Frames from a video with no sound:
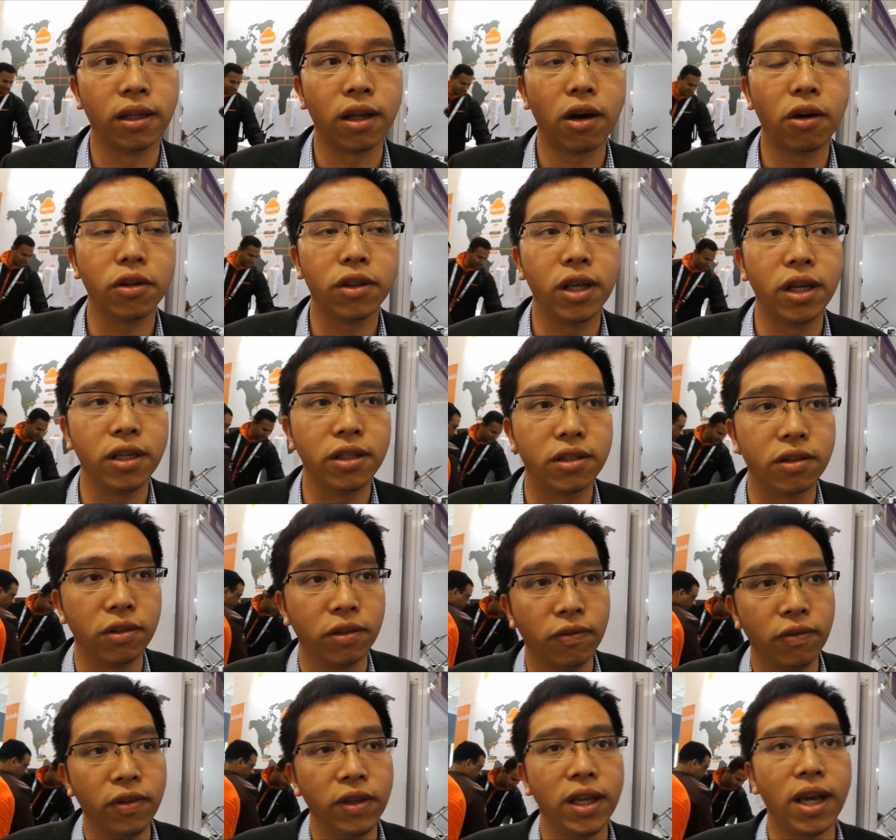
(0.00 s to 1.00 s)
Nowadays,
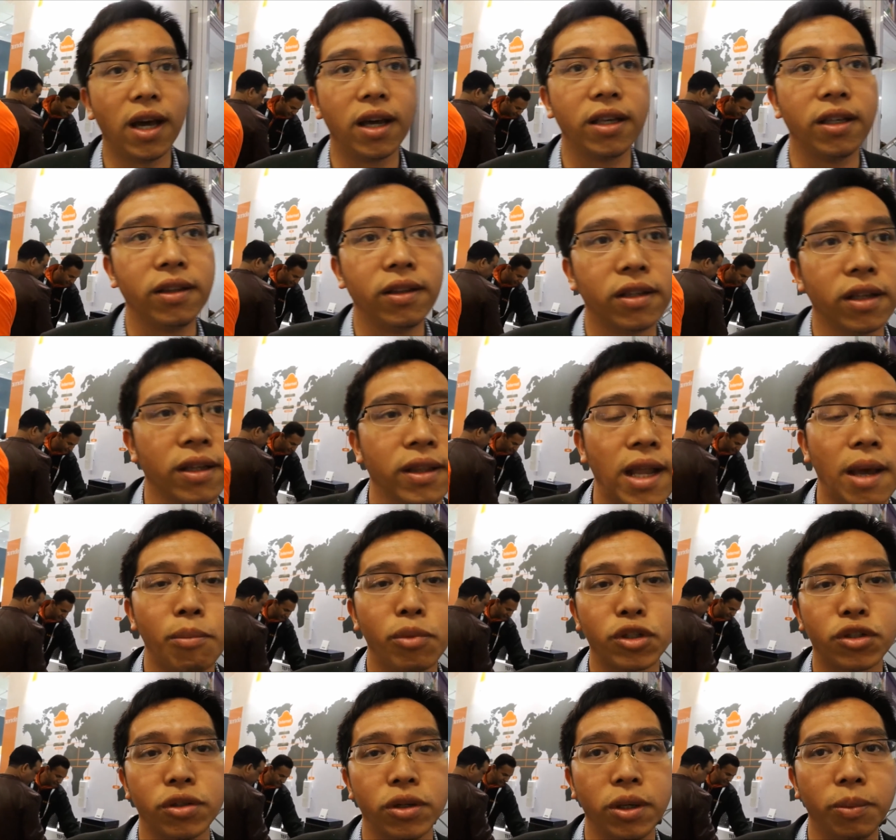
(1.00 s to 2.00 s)
we are in the
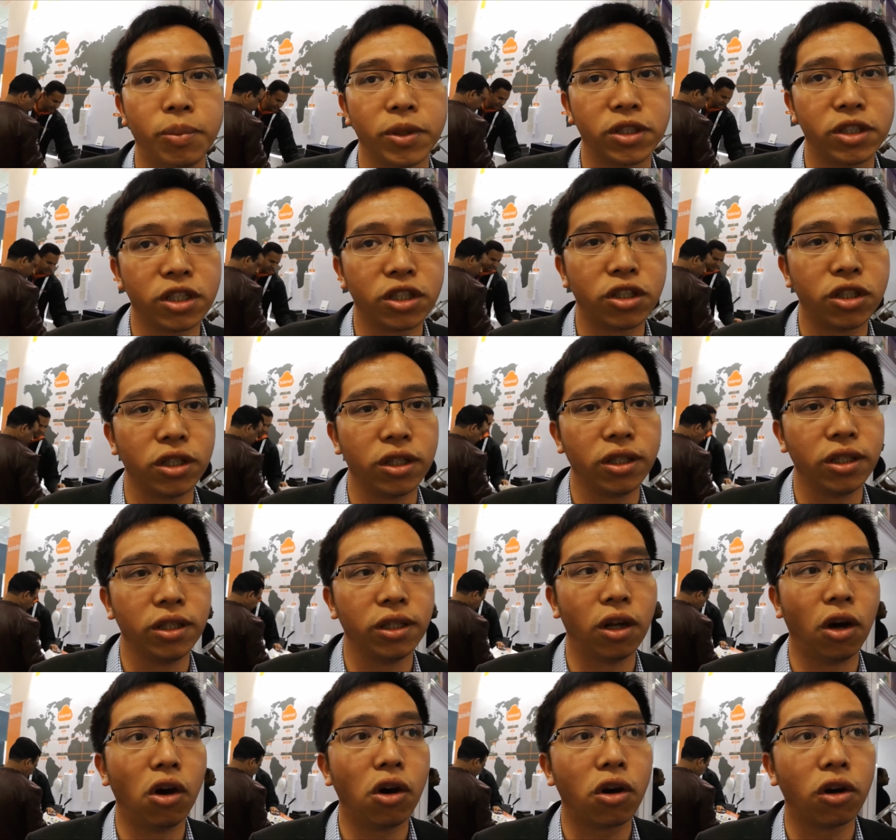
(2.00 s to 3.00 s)
number three position
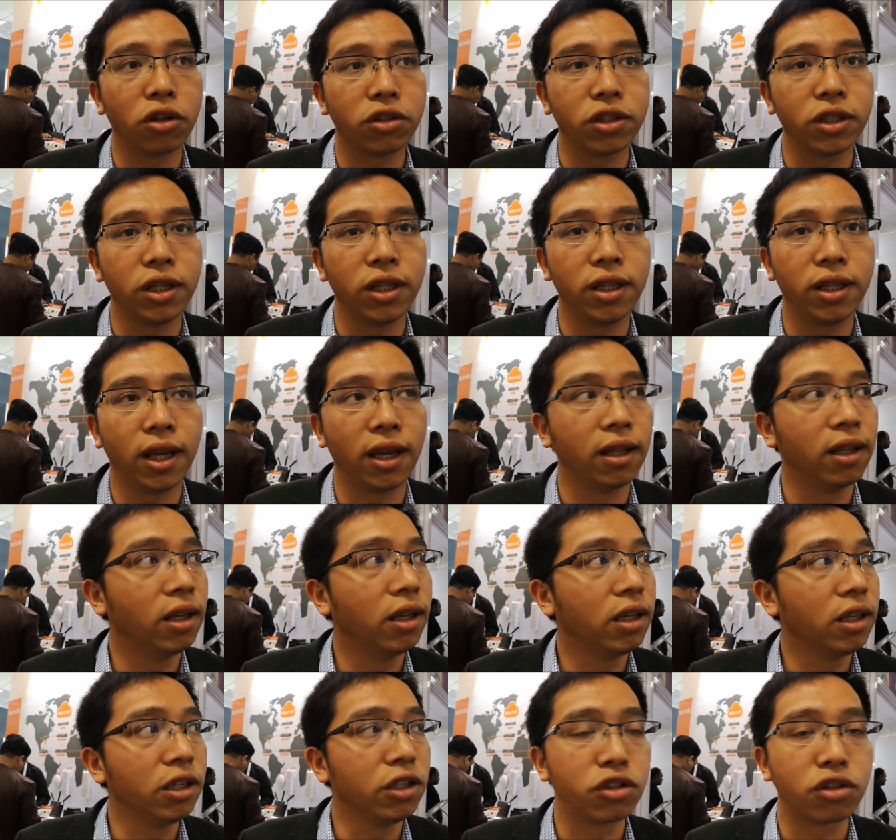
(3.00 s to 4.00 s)
in all across India
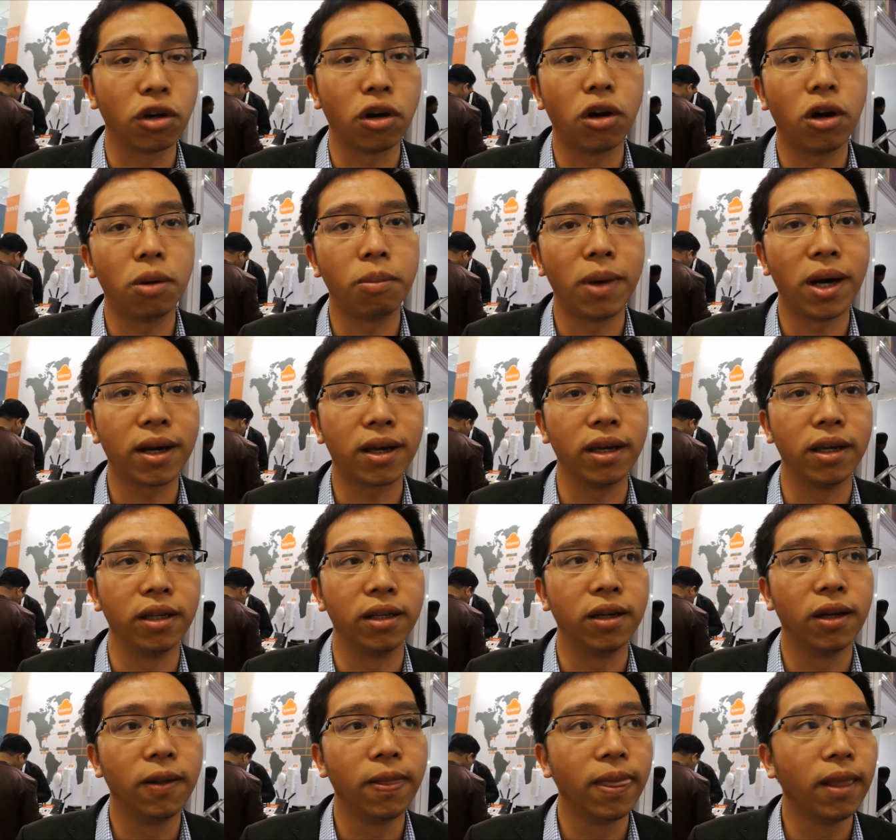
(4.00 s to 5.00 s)
in Soho market.